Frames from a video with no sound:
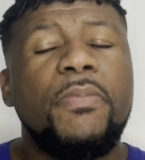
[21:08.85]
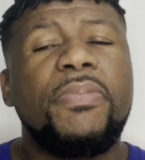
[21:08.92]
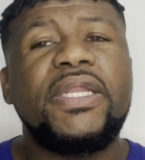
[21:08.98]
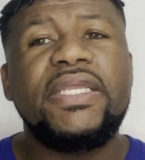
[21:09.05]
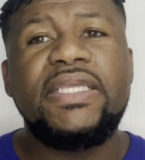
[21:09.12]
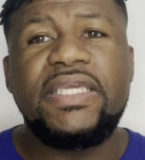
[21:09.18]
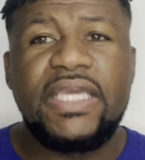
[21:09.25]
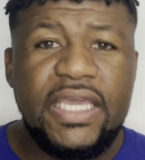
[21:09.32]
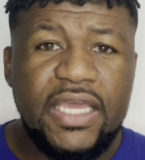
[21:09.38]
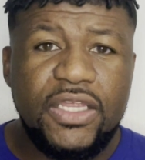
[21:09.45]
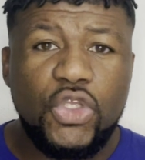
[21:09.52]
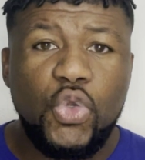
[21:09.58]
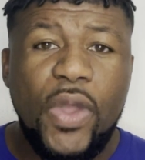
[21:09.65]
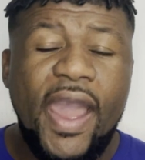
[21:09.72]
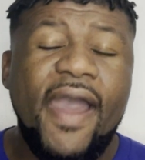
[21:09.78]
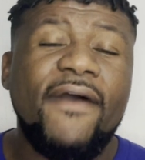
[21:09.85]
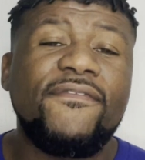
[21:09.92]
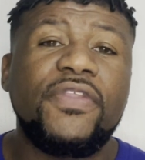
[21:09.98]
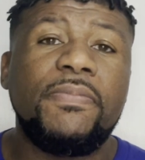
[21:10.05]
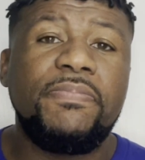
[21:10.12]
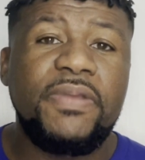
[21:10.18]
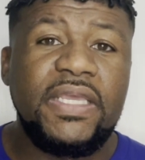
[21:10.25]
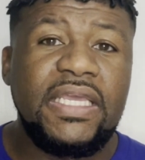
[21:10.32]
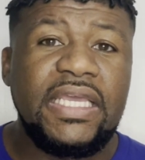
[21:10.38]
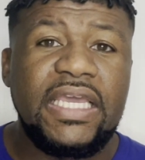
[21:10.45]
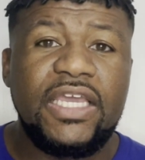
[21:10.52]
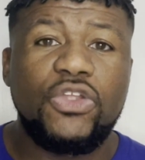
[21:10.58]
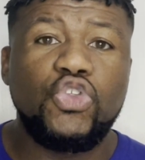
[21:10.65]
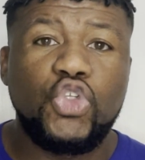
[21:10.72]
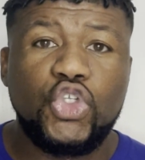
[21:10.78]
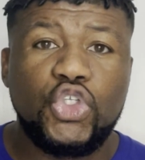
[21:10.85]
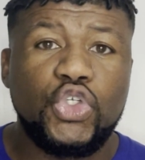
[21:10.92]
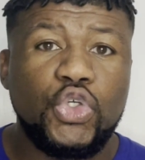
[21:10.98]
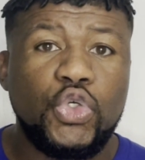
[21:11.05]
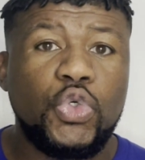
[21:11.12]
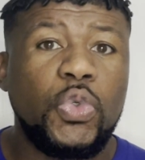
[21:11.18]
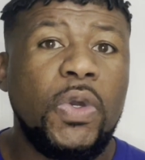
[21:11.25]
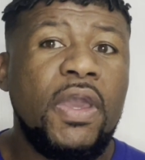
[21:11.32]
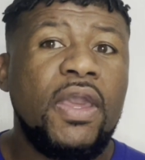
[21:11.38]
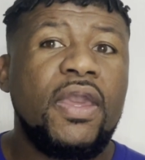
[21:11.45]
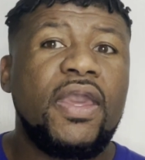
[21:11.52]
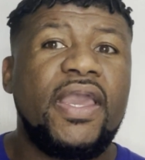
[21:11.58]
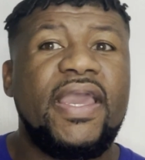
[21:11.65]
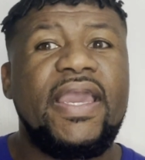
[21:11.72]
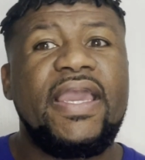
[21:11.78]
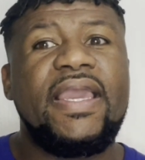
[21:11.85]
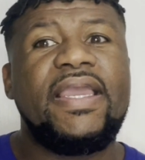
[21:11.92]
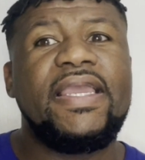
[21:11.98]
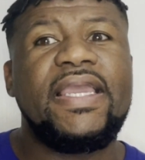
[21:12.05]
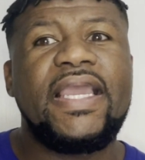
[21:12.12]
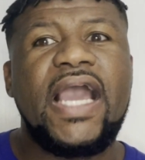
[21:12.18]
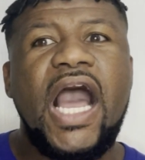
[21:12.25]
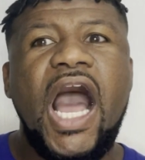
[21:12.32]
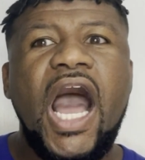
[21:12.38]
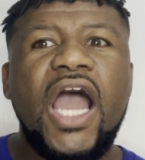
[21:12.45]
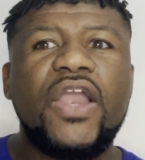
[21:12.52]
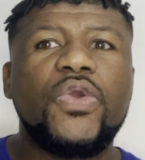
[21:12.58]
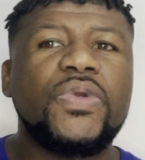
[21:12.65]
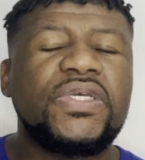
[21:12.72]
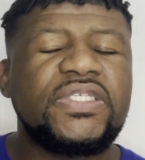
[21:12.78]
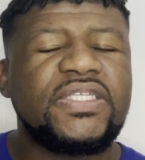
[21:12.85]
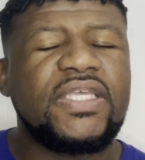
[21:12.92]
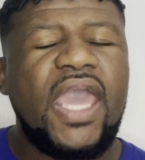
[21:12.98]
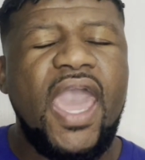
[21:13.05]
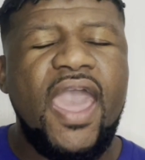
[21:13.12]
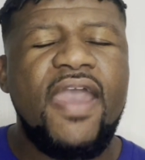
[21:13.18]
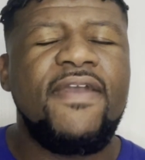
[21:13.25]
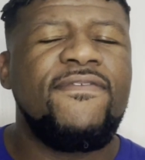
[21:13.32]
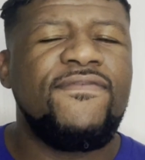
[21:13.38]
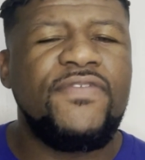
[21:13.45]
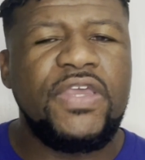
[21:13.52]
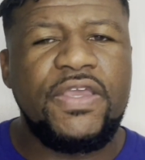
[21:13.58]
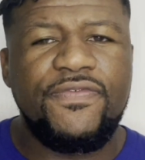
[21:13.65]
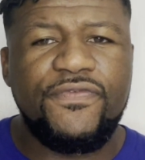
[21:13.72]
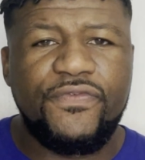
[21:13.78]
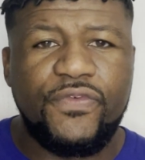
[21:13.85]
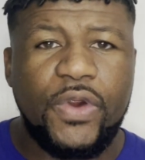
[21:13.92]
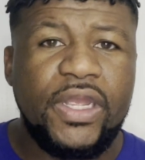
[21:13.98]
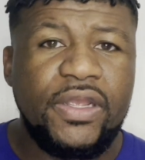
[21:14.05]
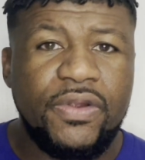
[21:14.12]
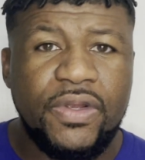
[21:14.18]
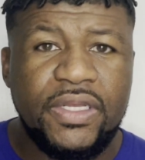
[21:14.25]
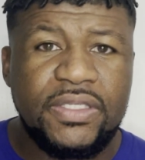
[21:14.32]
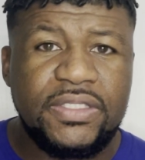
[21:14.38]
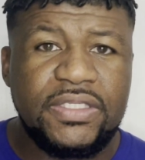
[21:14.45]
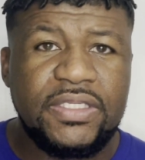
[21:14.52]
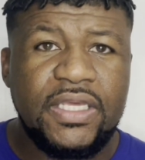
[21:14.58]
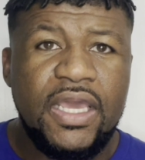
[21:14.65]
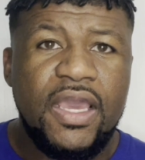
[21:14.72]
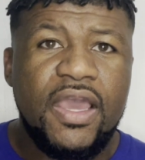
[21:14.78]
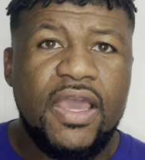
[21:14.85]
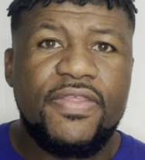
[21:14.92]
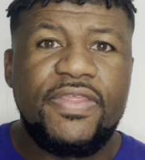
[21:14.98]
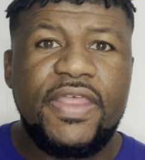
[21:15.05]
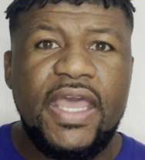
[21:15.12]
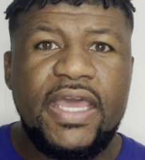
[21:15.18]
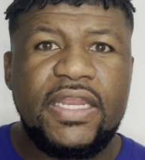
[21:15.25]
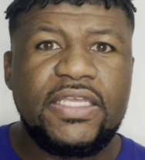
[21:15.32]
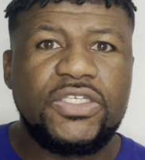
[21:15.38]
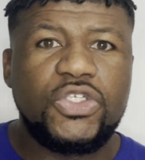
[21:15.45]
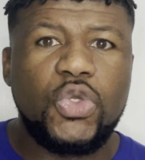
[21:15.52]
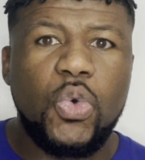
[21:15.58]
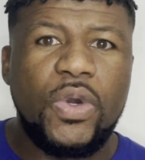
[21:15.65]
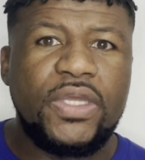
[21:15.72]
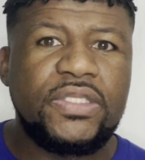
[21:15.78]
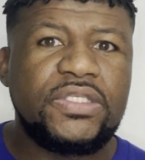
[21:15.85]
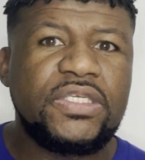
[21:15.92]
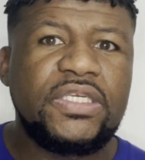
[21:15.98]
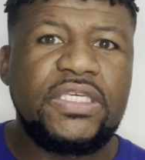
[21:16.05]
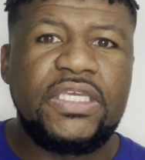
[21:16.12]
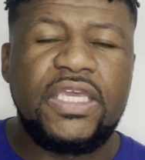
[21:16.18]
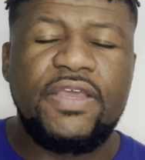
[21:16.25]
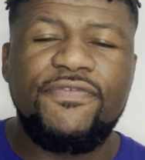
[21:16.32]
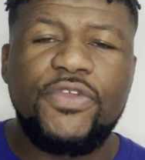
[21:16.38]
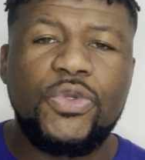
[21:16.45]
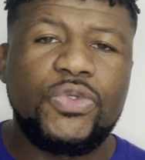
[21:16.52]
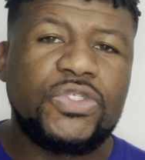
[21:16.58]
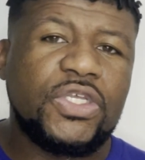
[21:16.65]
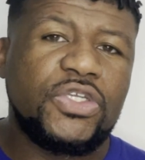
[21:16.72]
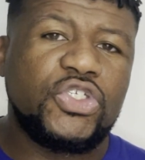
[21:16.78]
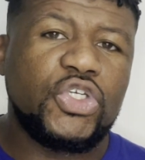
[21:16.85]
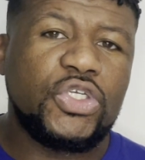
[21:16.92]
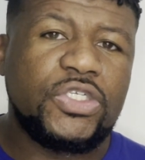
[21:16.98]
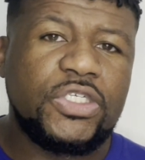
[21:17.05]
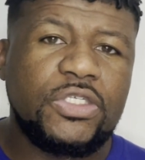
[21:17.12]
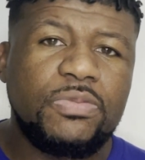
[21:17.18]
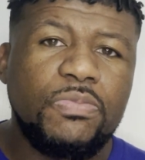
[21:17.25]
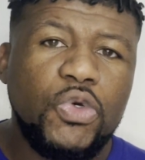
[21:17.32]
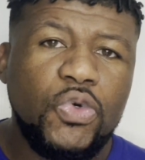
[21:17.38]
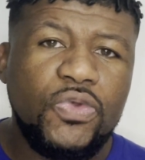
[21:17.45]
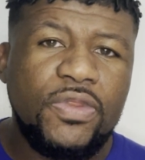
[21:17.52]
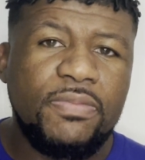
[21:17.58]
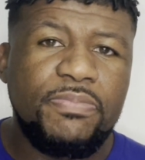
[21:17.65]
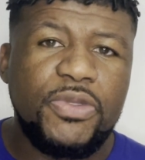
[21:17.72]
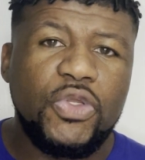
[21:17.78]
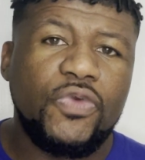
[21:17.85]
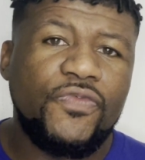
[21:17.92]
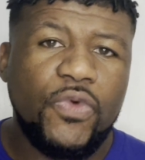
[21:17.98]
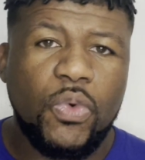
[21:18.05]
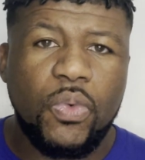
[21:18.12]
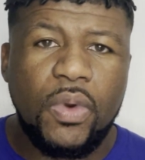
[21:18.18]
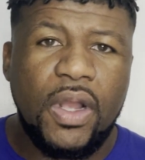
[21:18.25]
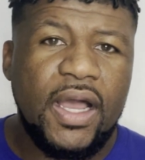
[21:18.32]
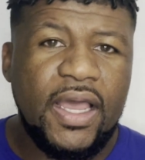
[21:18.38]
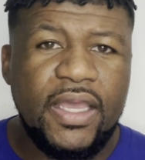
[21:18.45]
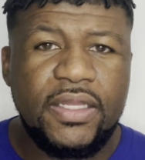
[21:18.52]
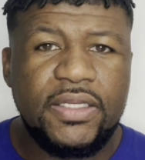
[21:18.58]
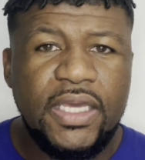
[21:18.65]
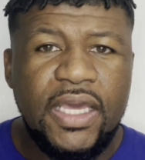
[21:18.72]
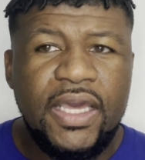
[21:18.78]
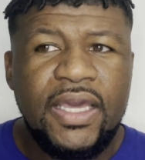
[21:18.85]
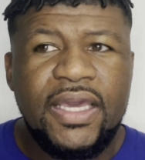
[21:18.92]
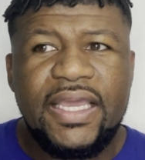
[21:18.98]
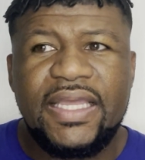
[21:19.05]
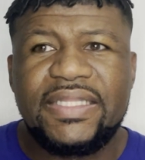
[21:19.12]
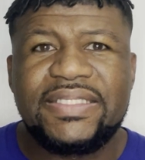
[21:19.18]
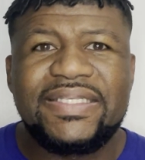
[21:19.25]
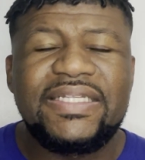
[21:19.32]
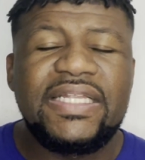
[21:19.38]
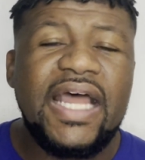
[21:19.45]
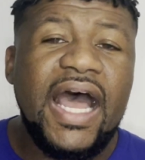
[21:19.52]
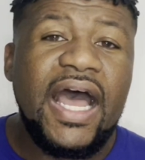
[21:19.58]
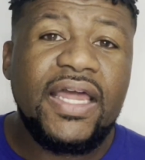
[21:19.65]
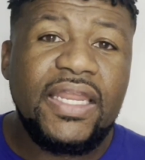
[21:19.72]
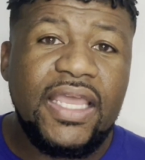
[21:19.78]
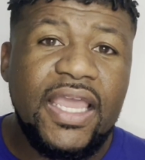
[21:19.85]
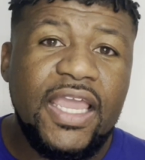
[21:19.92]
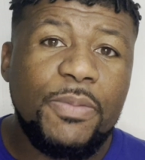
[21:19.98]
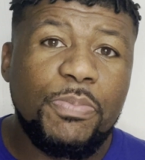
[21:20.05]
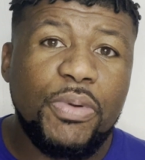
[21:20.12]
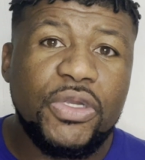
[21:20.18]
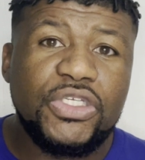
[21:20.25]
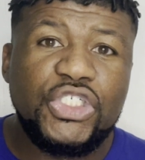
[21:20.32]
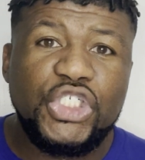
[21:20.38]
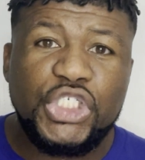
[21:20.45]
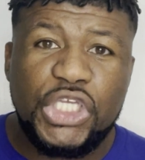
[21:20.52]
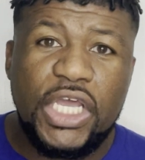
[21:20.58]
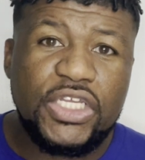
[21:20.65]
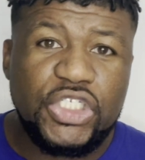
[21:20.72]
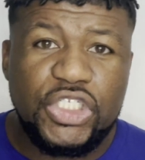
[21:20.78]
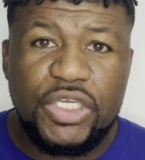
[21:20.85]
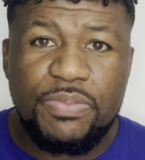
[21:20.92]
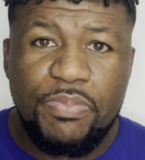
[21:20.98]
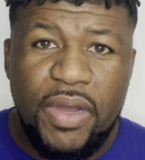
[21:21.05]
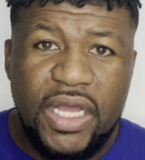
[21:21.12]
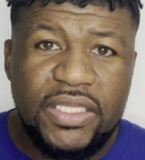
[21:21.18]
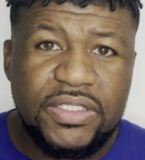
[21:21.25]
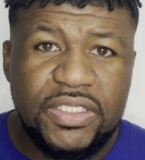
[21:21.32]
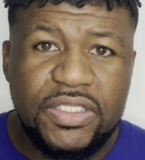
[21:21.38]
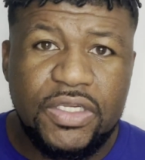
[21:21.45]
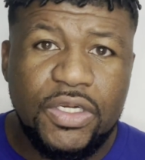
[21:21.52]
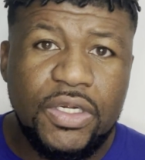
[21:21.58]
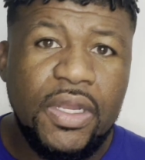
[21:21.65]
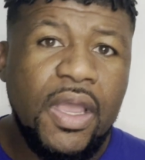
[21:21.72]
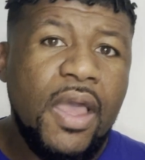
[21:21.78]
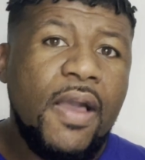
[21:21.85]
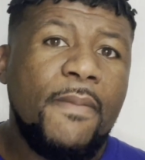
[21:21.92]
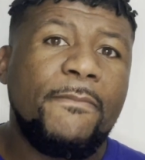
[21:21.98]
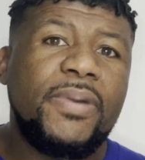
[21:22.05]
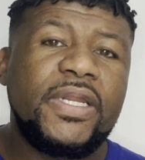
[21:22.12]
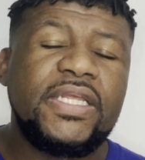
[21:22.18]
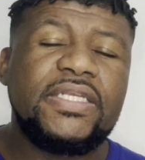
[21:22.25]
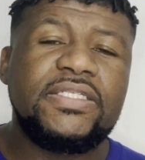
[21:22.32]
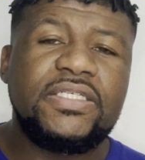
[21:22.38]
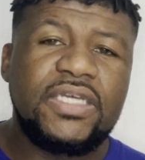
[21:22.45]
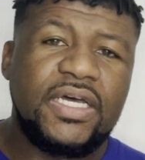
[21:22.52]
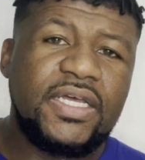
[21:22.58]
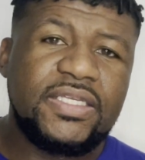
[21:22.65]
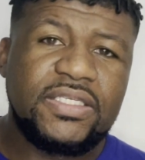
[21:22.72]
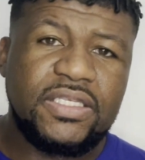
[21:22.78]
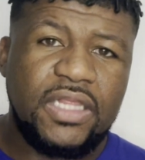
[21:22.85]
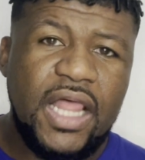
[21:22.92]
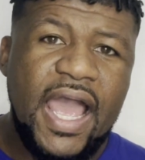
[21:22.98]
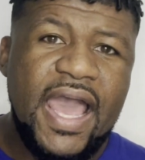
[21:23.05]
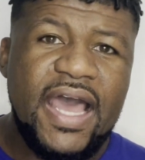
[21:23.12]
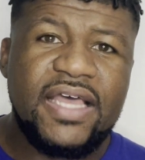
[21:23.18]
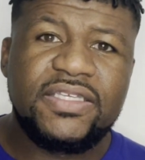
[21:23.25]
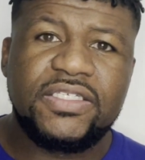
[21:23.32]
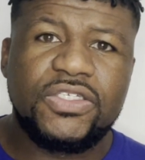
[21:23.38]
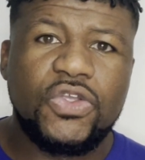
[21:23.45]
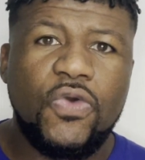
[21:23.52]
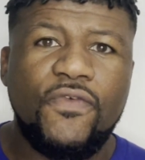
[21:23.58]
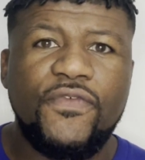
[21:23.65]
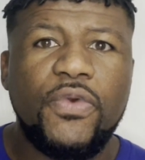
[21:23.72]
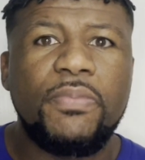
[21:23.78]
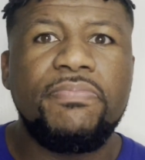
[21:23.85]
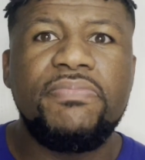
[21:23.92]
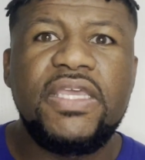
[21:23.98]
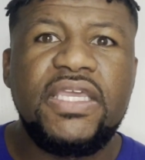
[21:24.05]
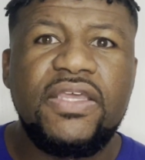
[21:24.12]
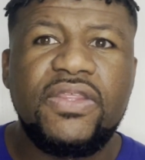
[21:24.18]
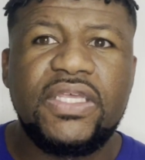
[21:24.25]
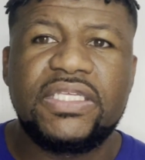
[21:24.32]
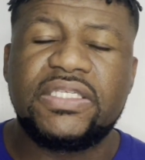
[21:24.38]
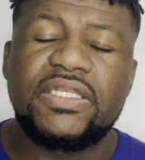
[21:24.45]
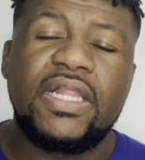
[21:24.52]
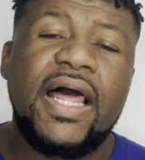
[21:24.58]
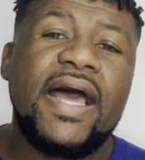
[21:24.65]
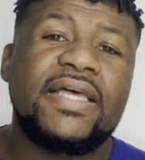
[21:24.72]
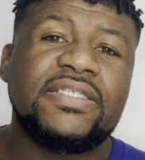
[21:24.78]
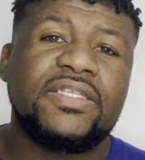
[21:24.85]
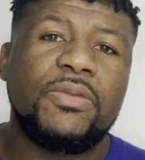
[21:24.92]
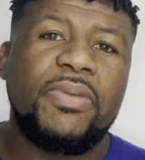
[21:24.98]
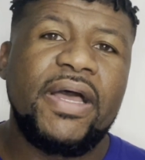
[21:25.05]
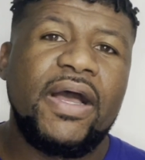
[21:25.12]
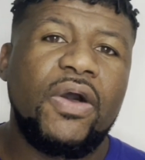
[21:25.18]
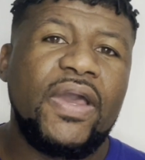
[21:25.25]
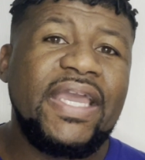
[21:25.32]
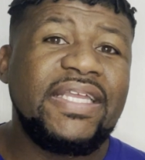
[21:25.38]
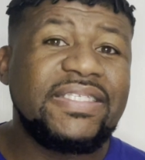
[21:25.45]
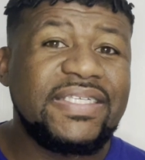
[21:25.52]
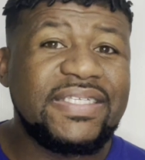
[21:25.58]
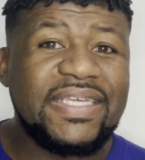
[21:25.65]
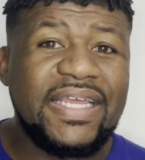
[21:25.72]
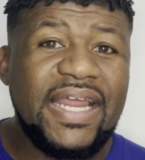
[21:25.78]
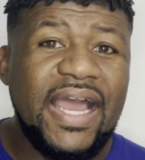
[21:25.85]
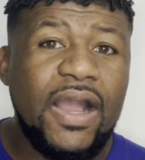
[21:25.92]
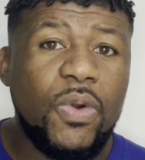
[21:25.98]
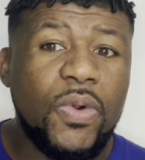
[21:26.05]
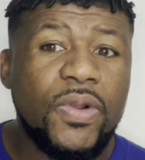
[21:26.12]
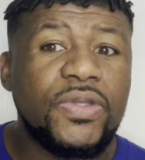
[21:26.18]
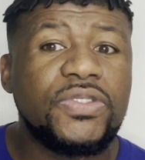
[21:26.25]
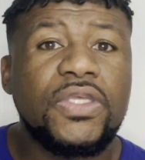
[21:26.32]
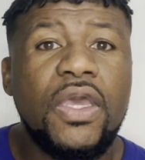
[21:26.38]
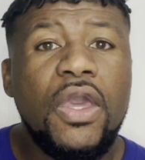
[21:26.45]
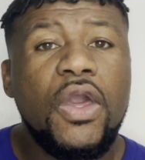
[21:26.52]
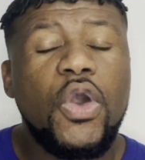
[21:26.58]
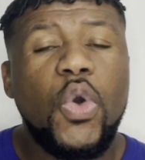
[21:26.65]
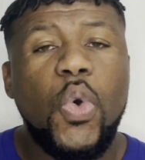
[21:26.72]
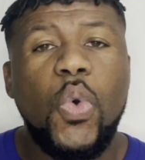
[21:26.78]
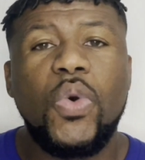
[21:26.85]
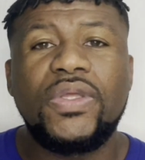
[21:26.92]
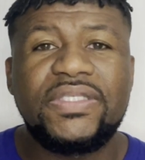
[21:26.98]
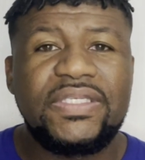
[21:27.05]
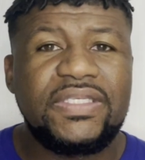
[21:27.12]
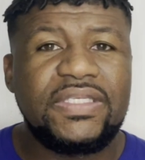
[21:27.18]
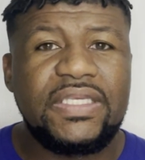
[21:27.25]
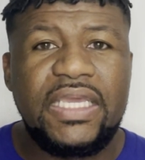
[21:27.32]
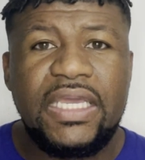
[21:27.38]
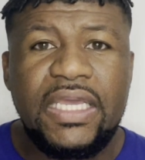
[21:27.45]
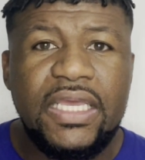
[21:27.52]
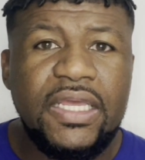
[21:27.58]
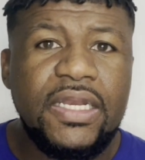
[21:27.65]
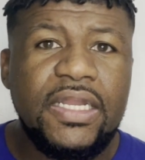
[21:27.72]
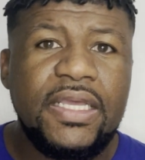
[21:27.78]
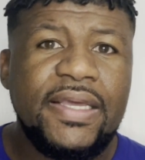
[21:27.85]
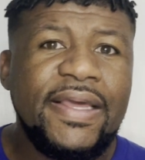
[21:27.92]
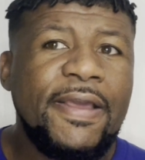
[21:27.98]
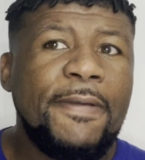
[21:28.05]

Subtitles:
But again, you have to be into a iris heavy fragrance that is going to give you such a smooth and beautiful ride. It's not a projection monster, but it does last. So for me, this lasts about 8 to 10 hours on skin.